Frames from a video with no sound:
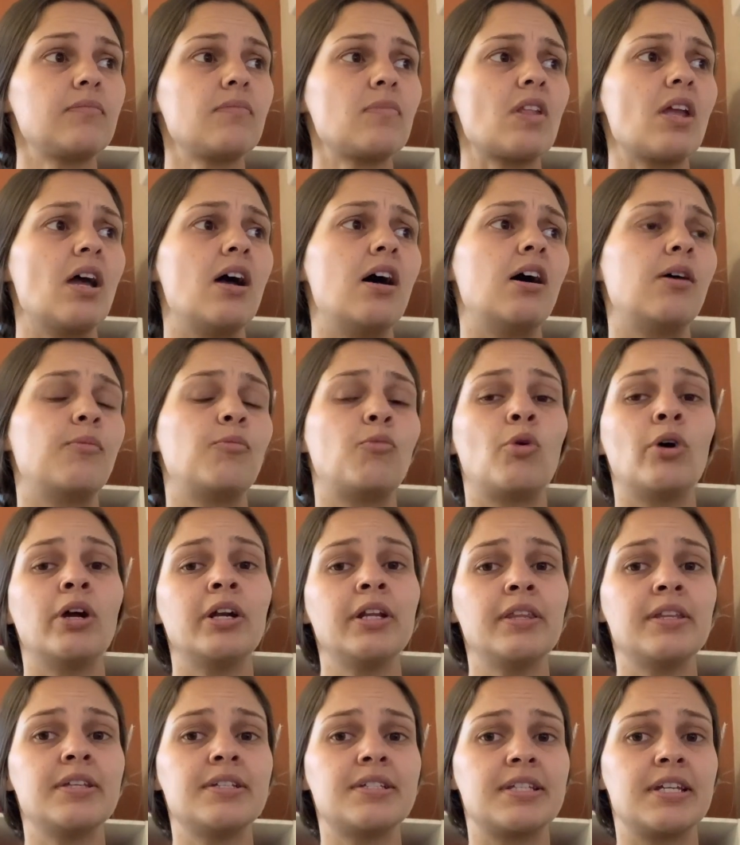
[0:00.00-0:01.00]
One
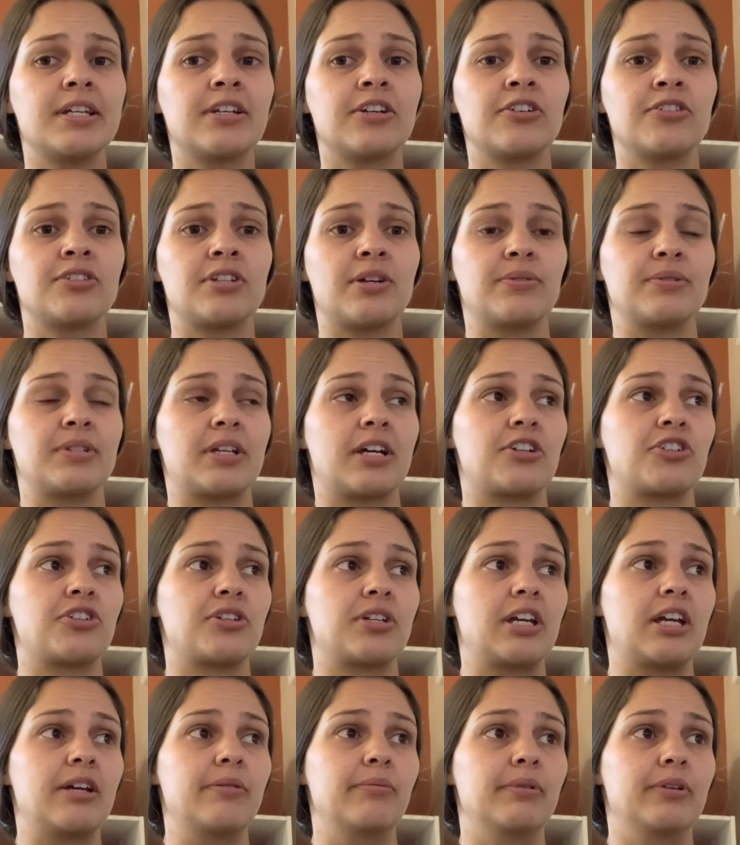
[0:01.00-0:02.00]
of the standards I was
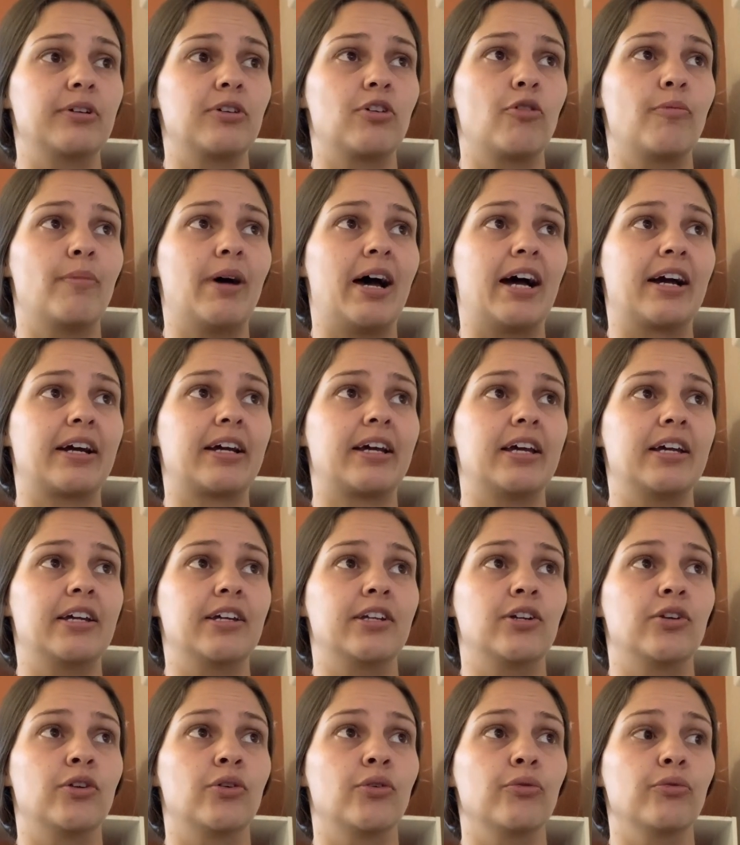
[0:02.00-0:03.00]
actually able to go back
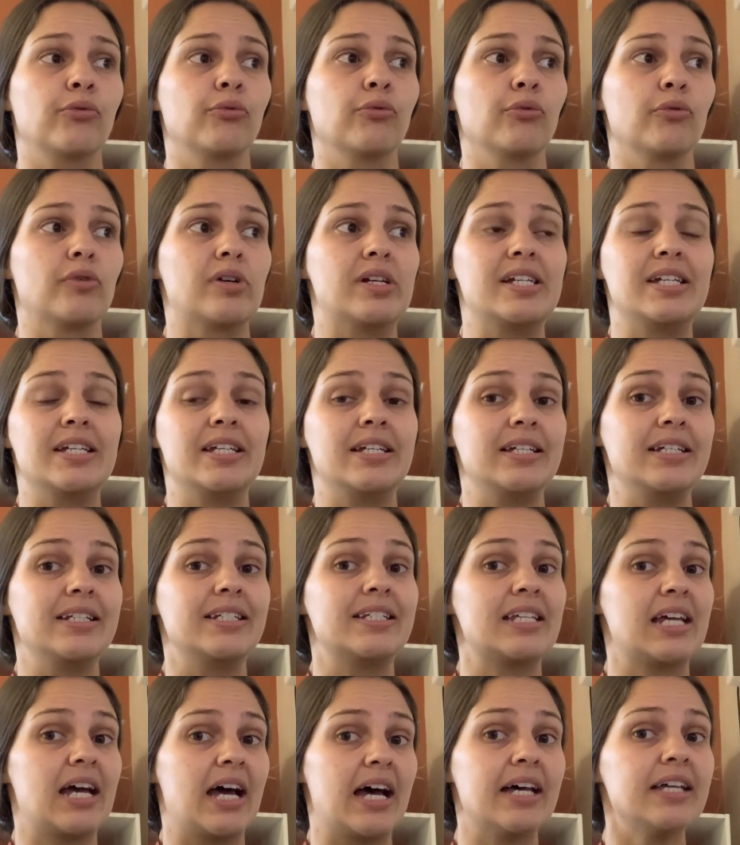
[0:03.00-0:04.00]
and
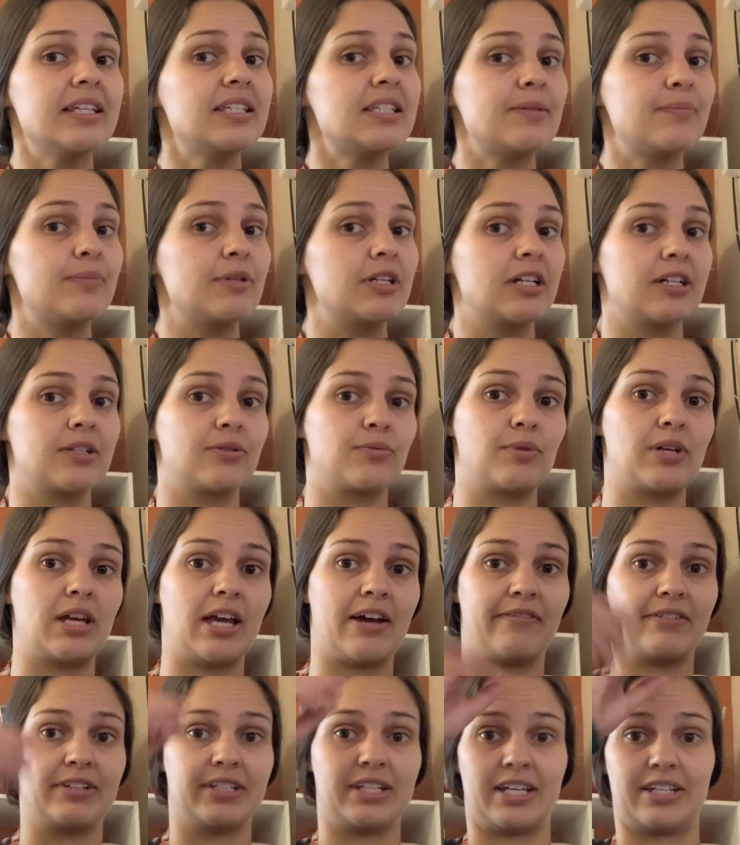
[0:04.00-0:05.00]
retest because we
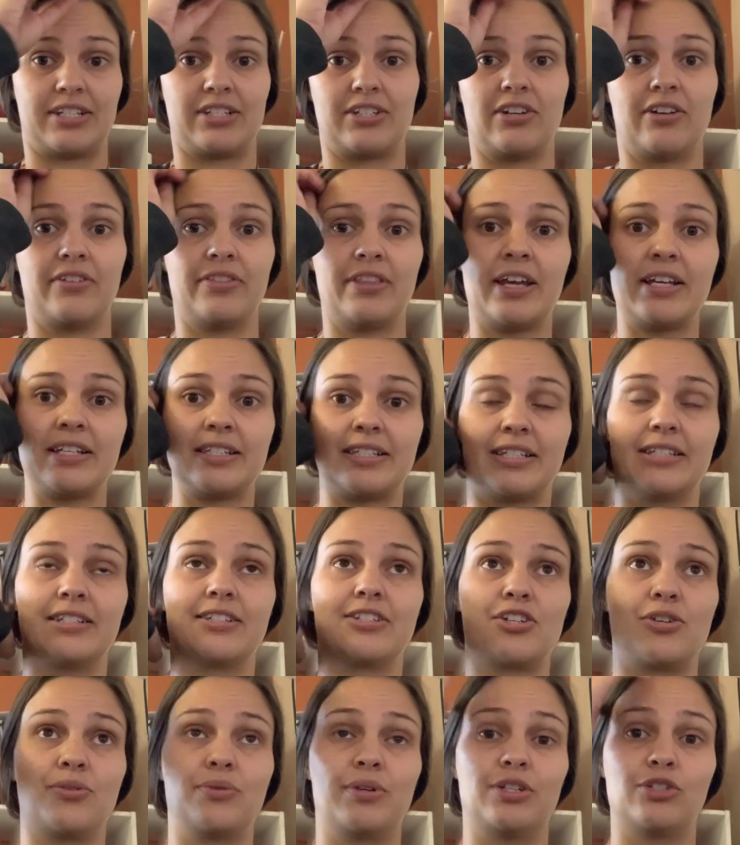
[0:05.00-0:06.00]
haven't tested on that
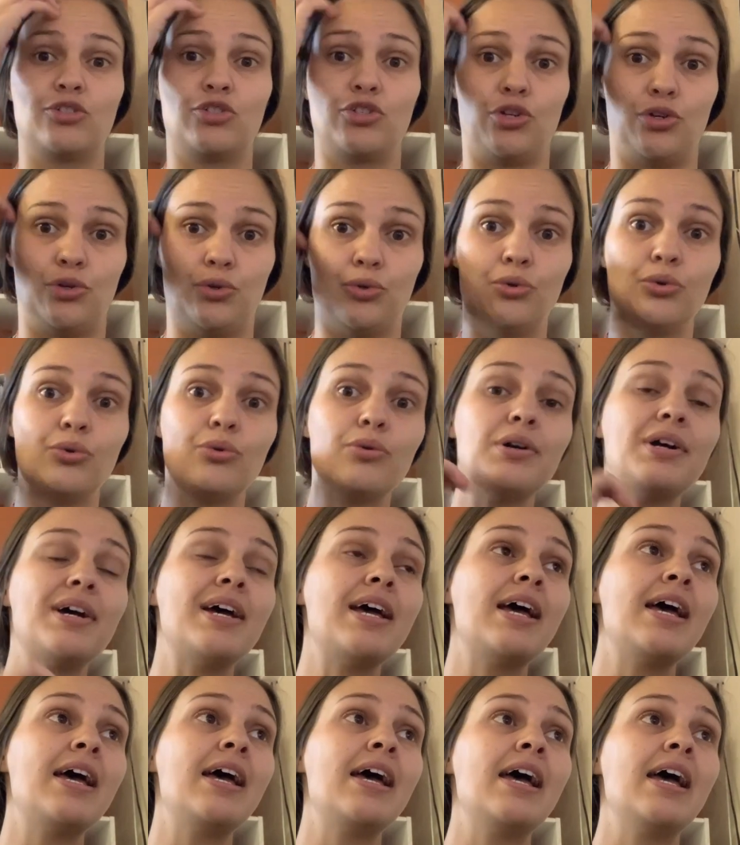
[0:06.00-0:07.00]
since Unit 2,
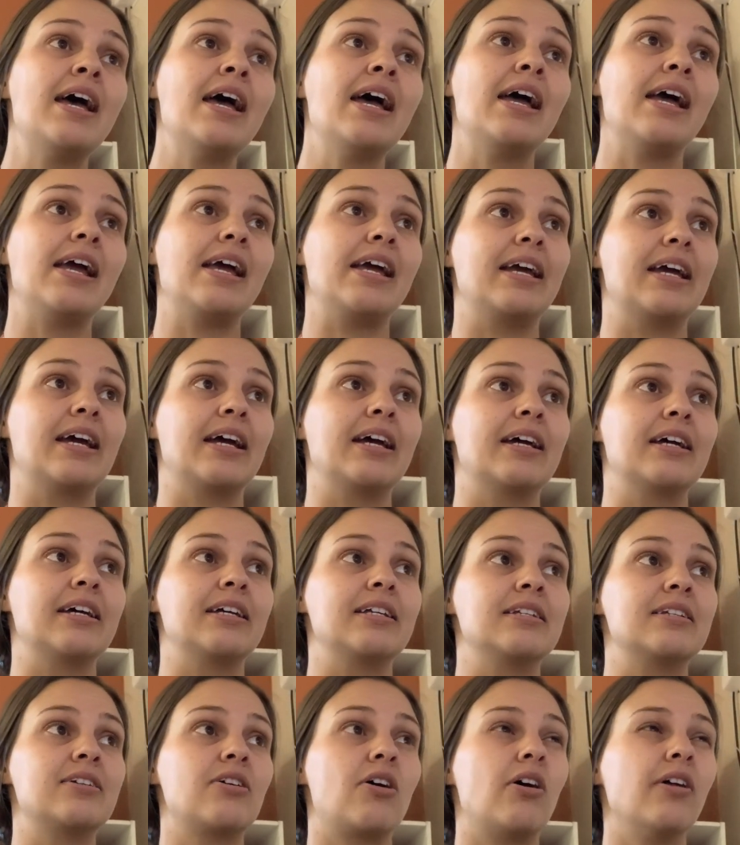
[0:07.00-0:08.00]

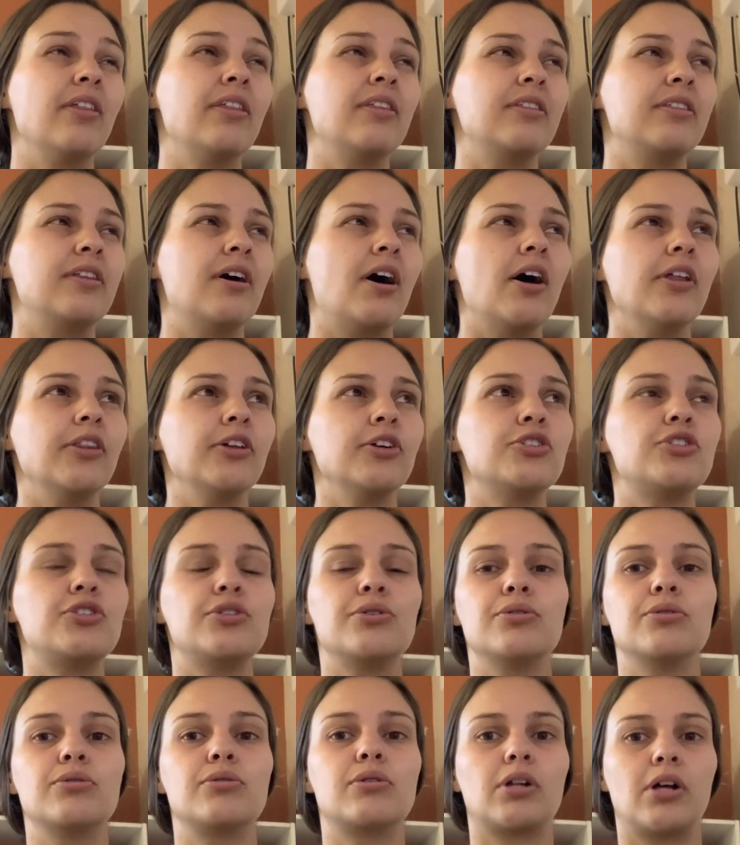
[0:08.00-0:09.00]
and all the other
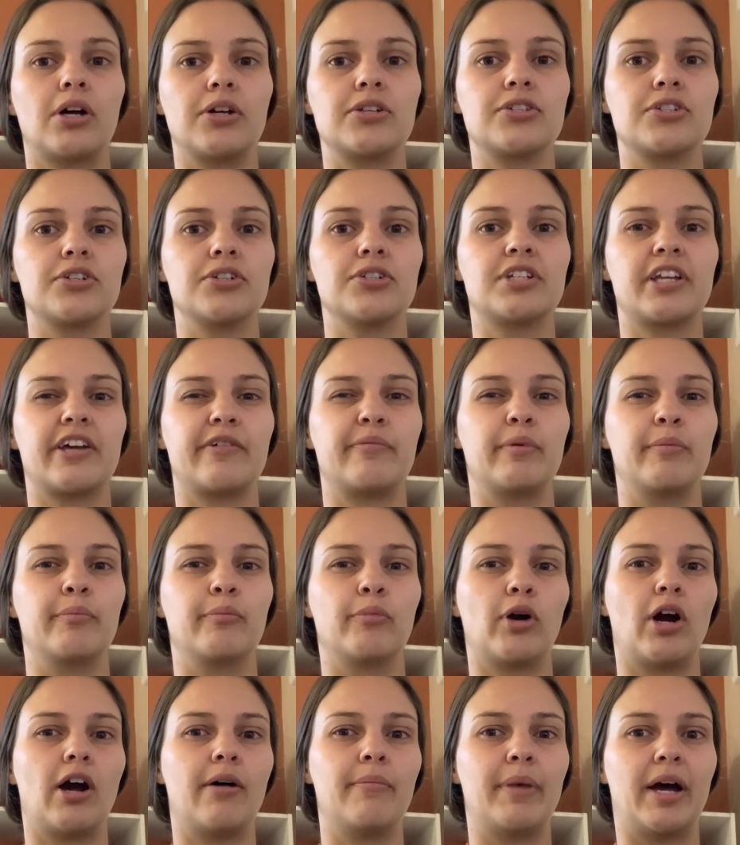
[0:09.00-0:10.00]
2 clusters have been
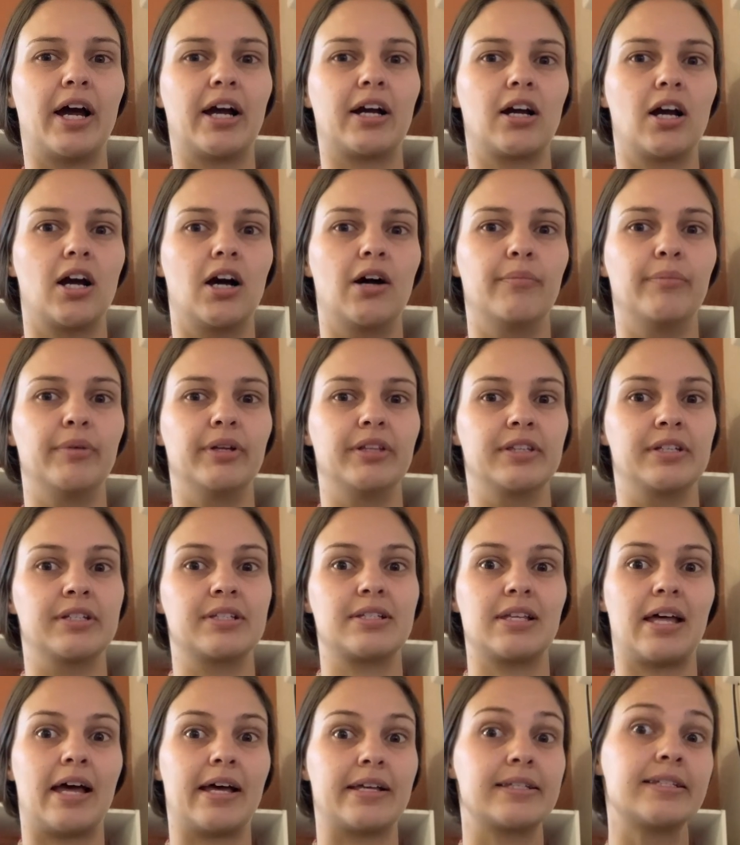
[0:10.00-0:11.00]
brought back up in
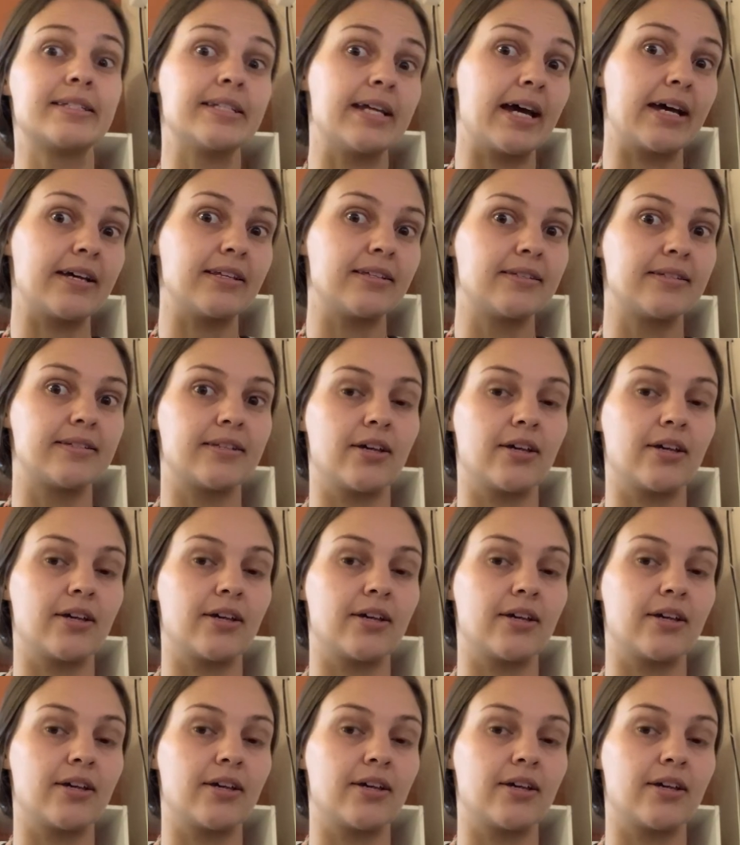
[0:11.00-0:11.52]
this last test.